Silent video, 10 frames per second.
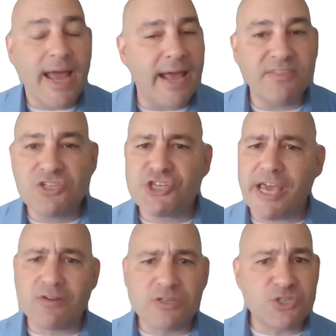and the
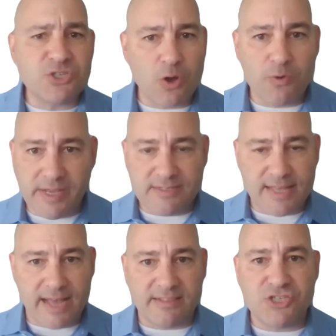channel so needs
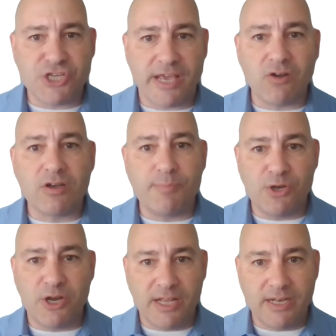that the channel
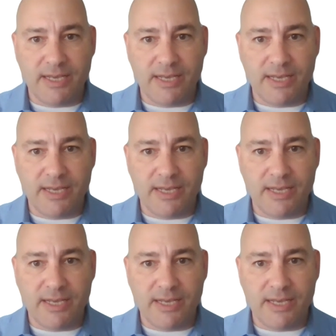community